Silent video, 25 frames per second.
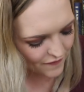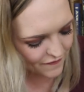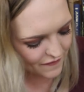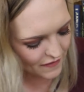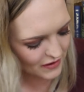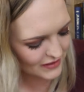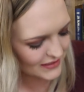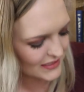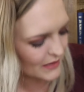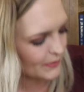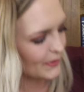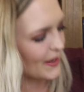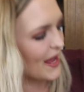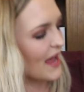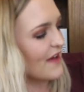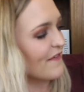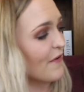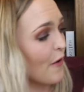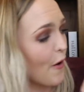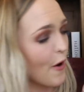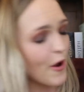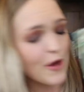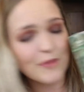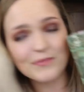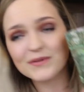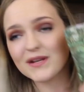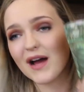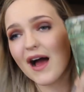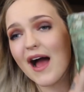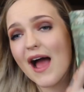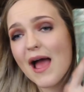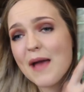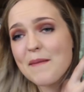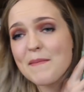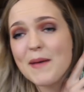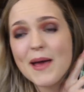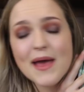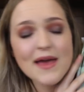First up we have Home
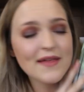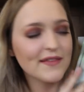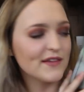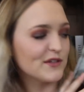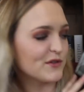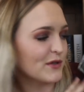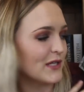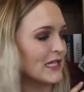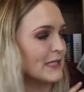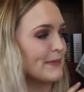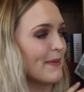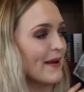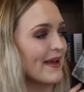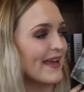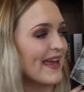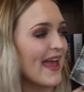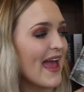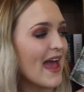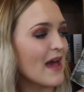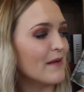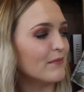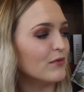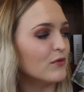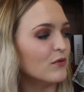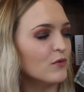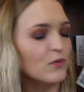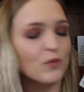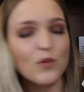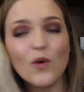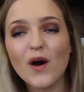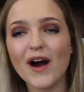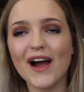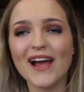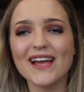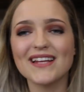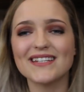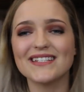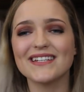Time. This one is by Campbell
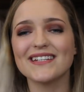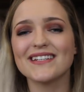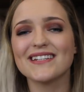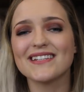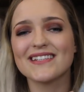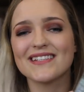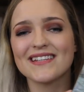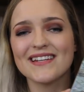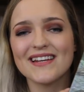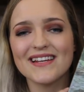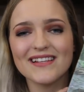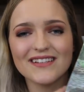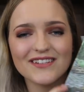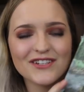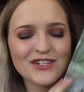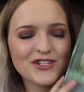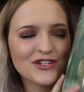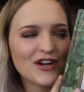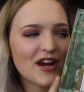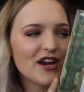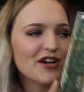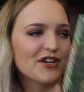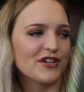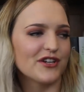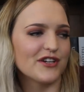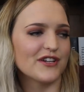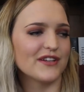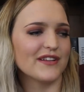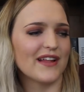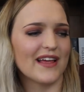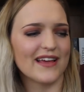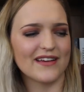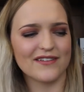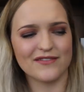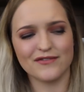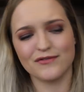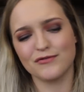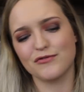White. It is an illustration,
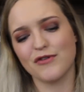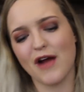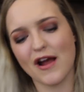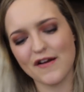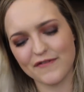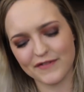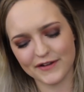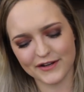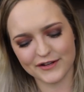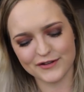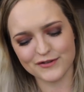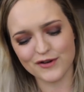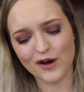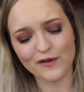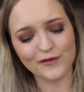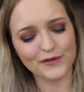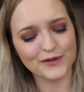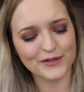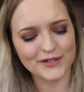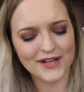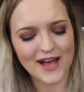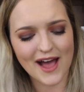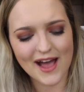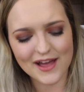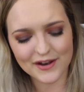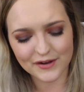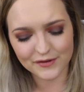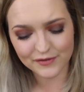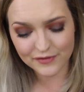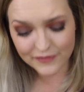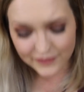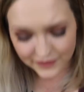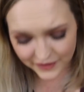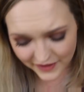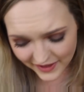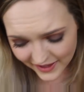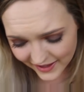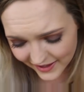like, graphic novel kind of
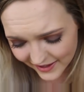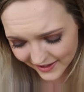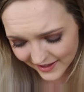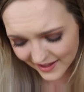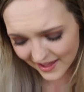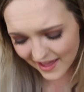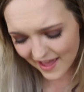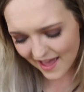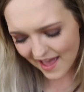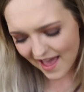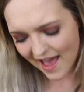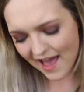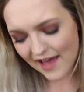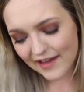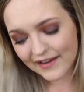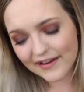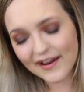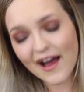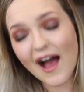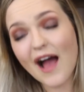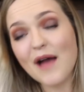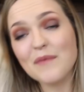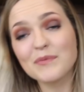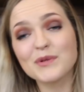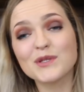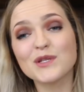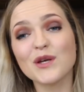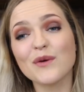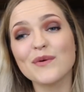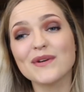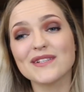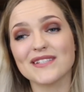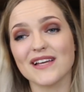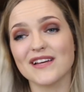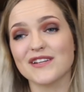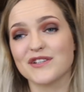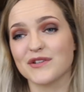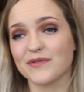thing, and I'm so
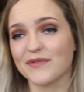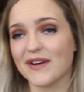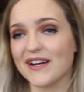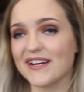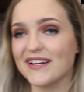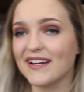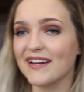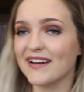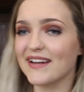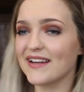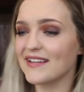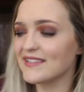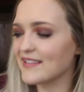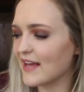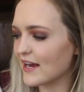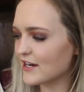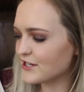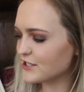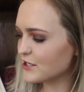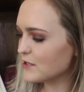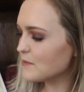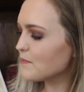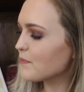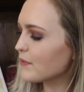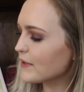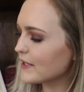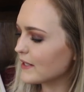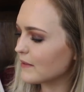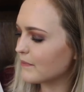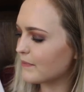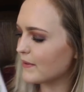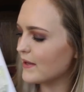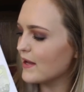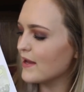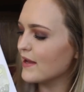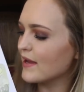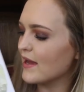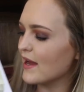excited to read it. It's actually pretty
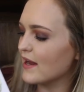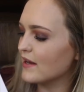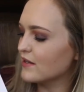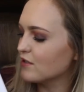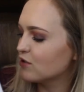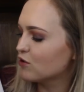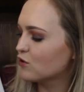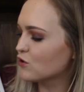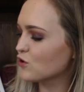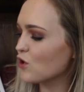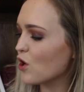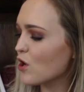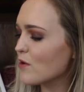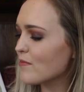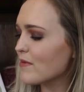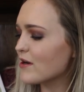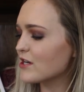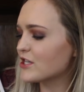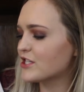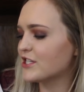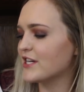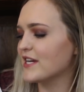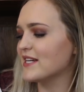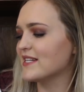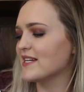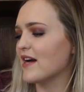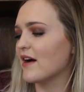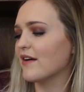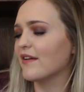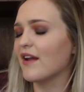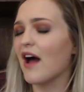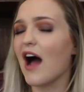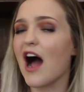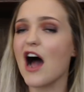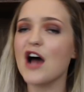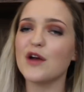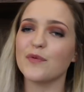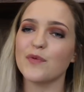big, and so much detail
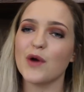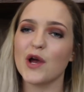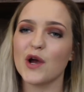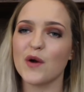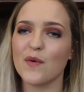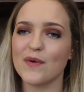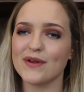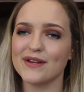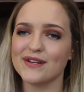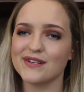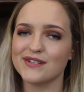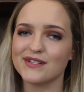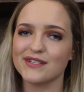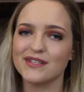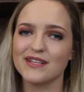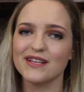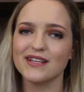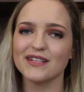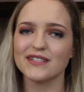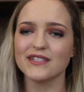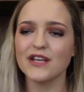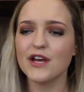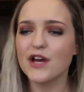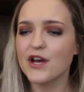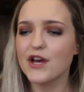and hard work went into this.